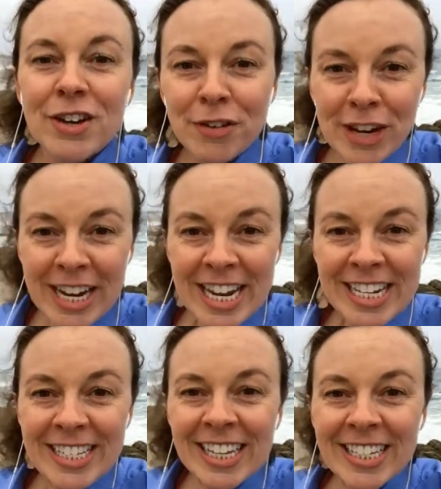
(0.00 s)

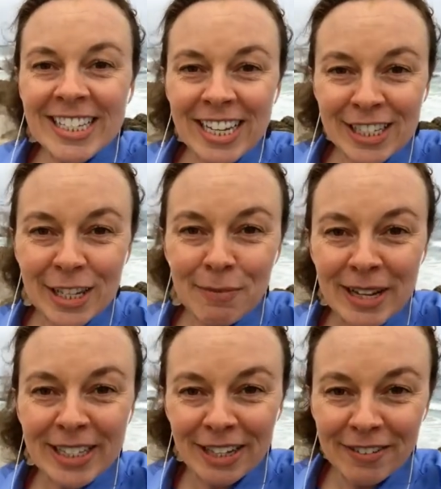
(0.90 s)
Greetings,
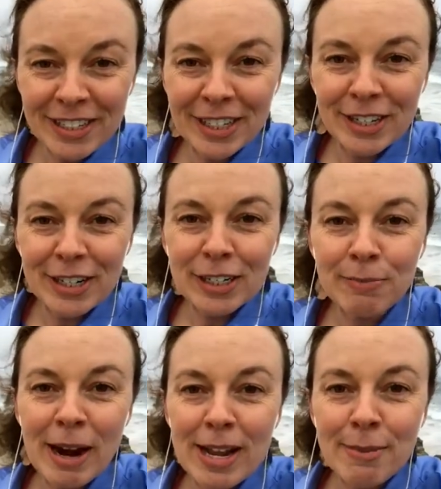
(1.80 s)
CSUMB service learners.
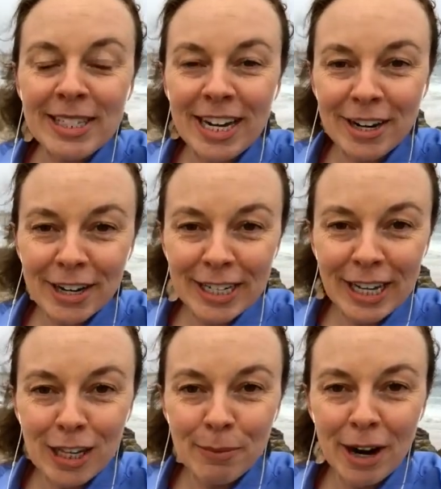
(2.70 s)
My name is Erica
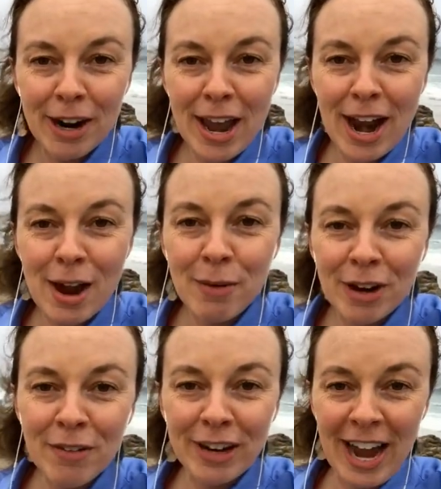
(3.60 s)
Delamar, and I
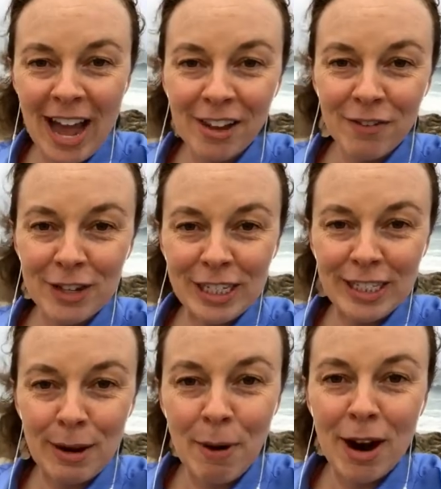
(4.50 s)
work for California
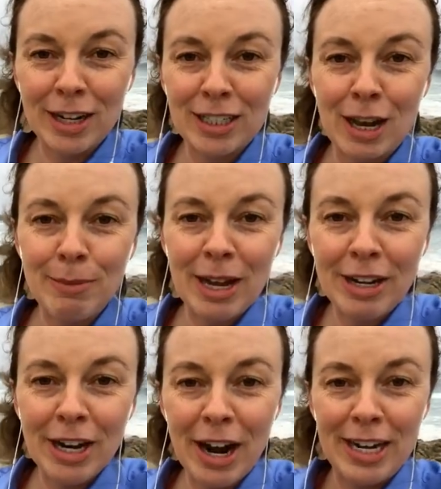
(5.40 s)
State Parks, and I'm down
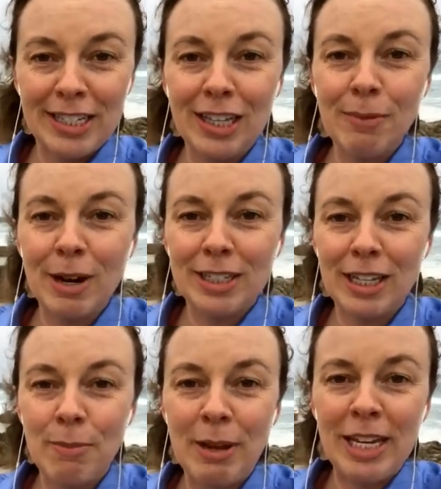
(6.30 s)
here at Asilomar
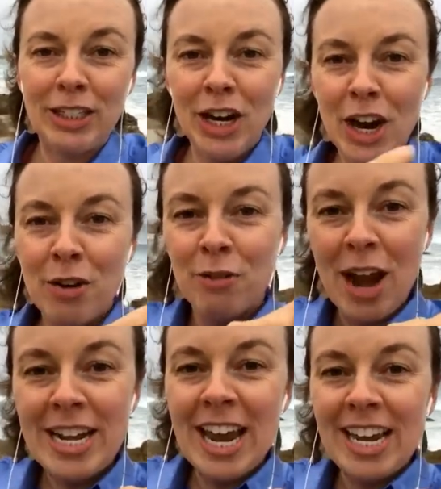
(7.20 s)
State Beach,
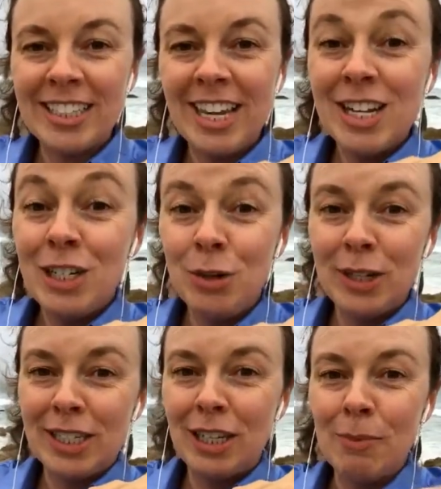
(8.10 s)
right next to
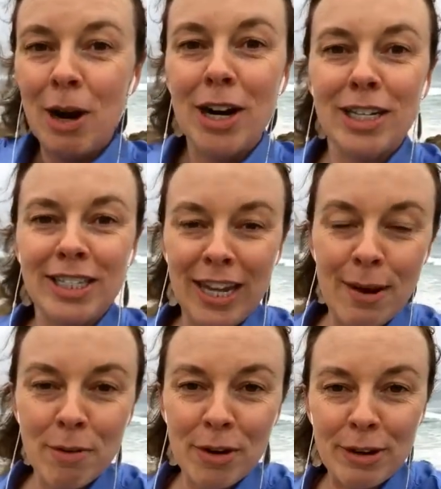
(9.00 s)
Asilomar
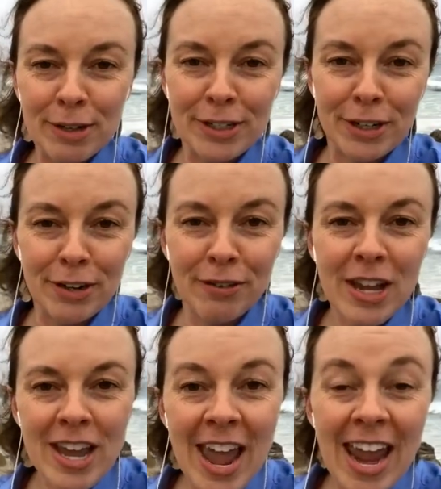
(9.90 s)
State Marine Reserve.
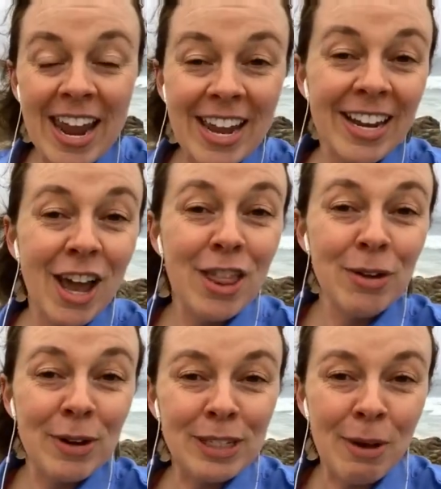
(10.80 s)
And the
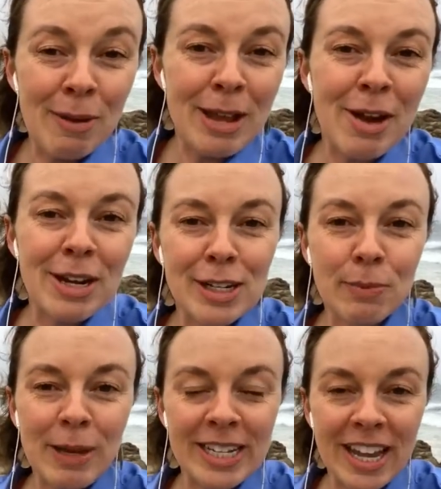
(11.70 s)
reason why I'm down here is
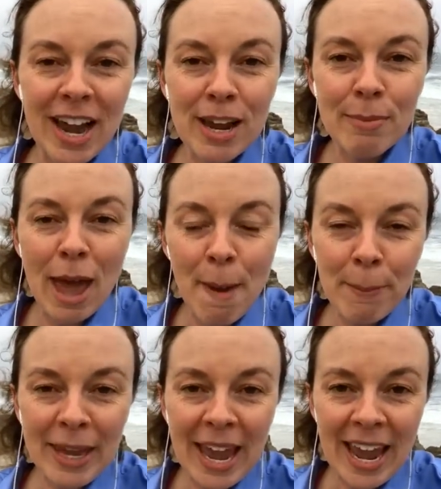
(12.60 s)
because I am the
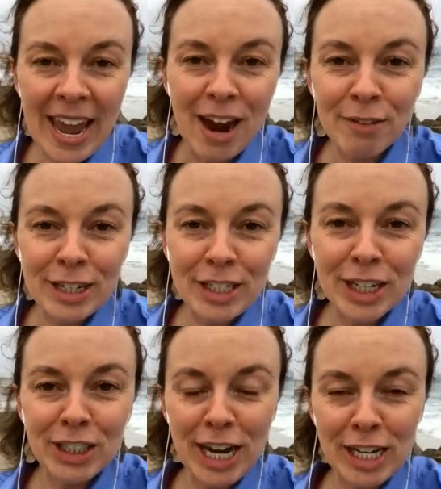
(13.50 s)
MPA Outreach and
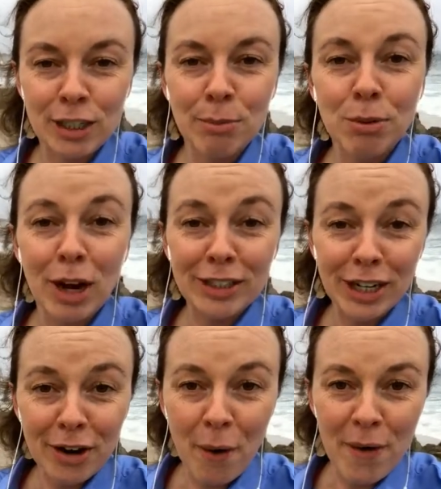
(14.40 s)
Education
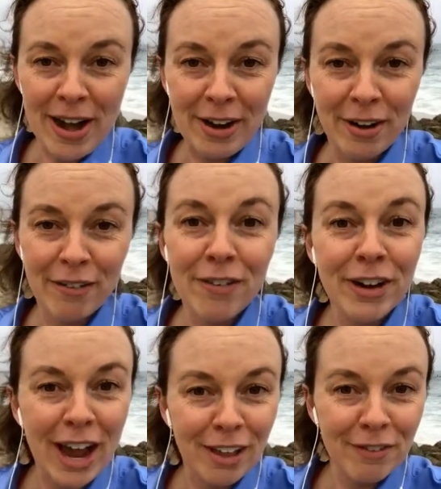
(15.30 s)
Project Coordinator for
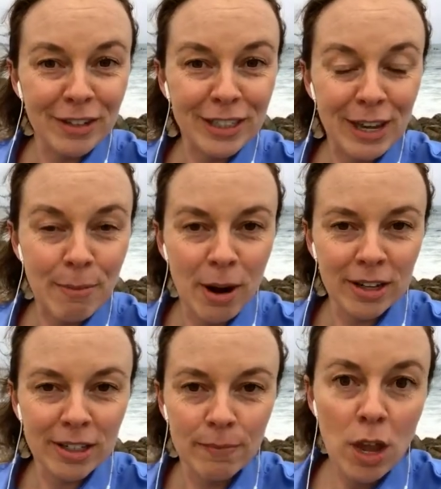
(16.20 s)
California State
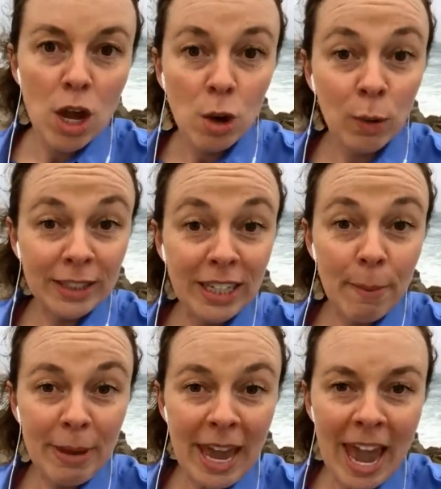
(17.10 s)
Parks. What's an
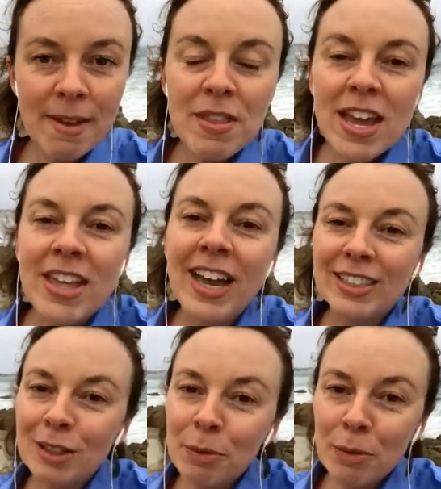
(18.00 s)
MPA?
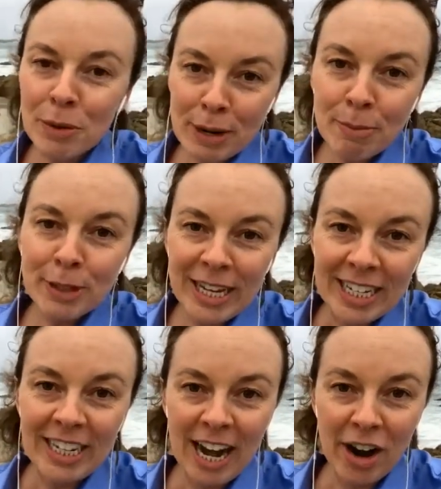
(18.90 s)
That's a marine
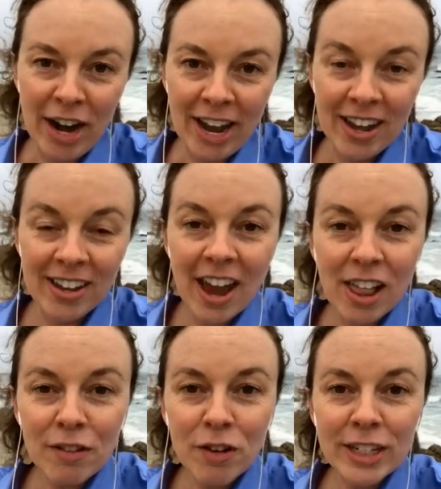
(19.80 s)
protected area, and
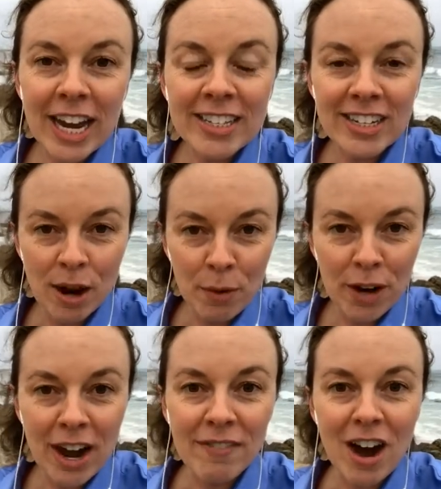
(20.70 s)
California has a
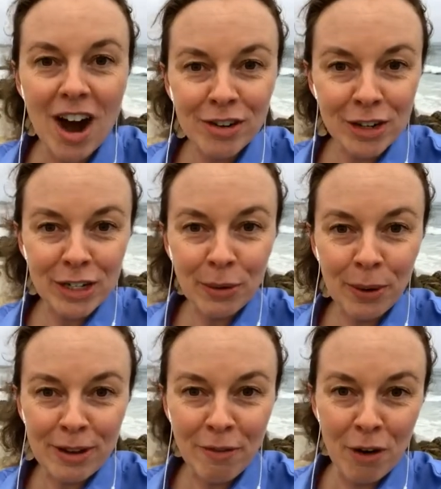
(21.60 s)
network of
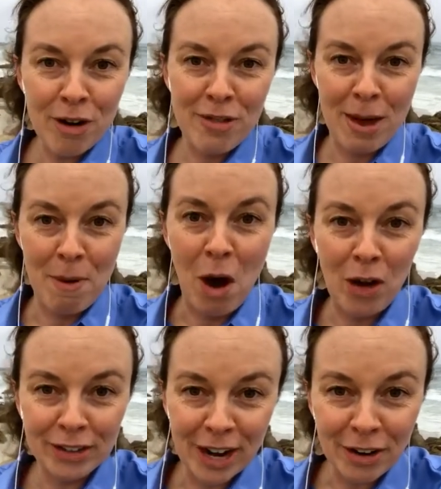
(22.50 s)
124 of them
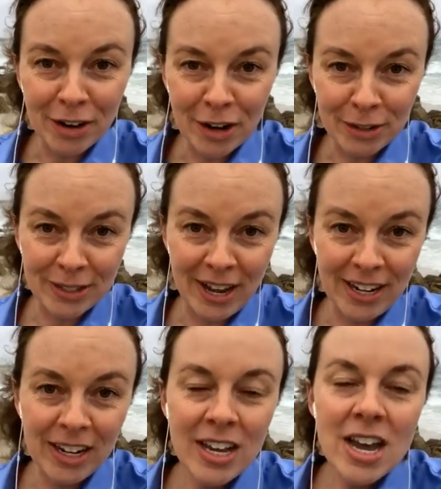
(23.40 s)
all down our coastline.